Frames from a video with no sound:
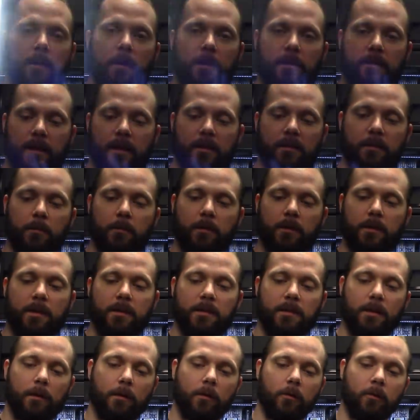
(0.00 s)
It's got some
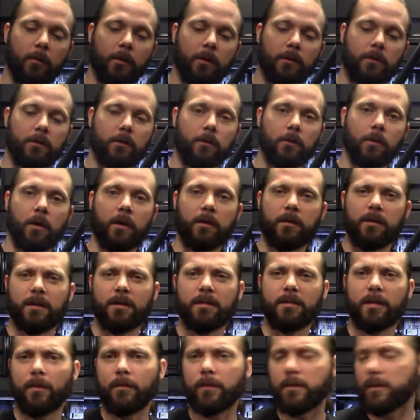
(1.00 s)
decent lumens too. I think
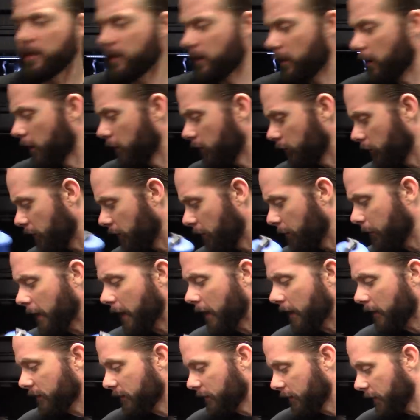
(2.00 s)
1700 the
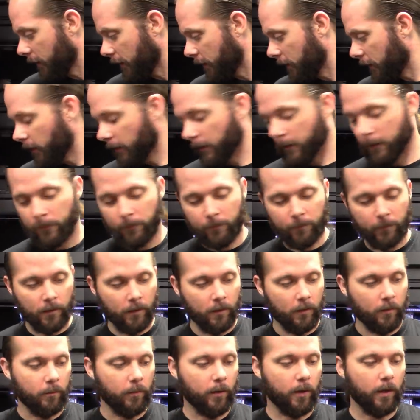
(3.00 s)
box said,
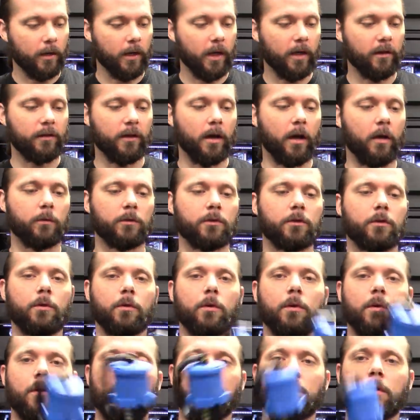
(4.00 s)
but I thought it was
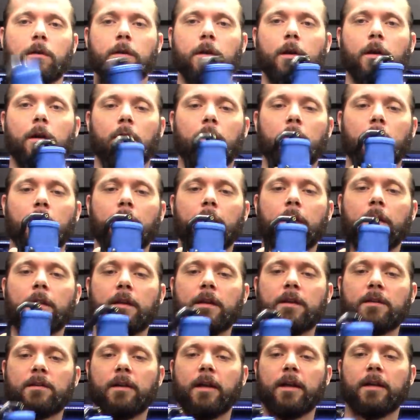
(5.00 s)
cool, you know. And then
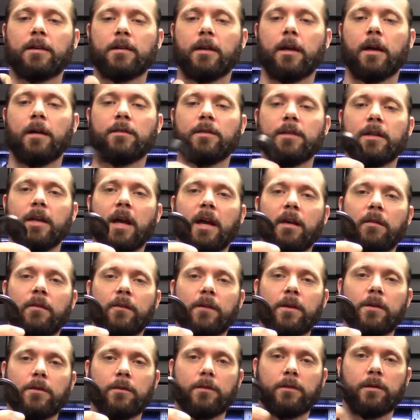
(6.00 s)
these lights are obviously have
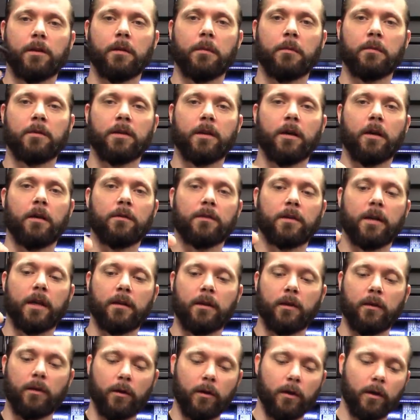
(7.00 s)
features in themselves, got
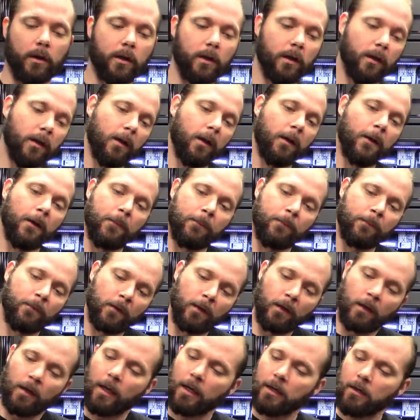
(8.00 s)
the hook.
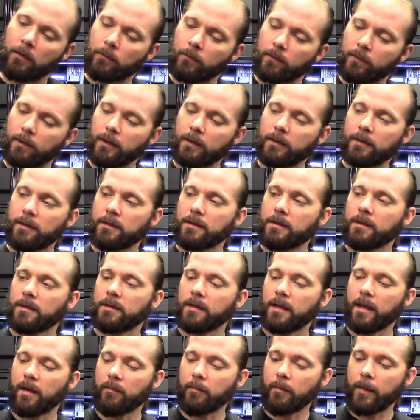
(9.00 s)
I don't think these
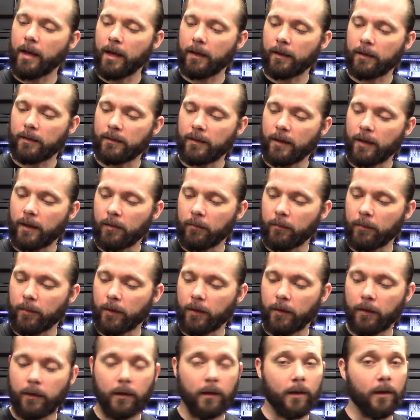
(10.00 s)
things have magnets on them,
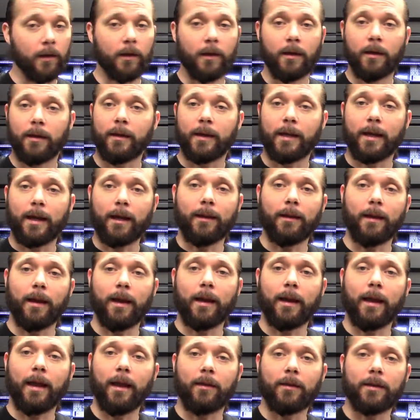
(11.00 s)
but they got a
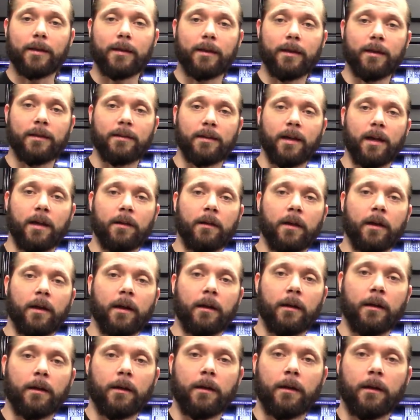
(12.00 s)
lot of LEDs on there.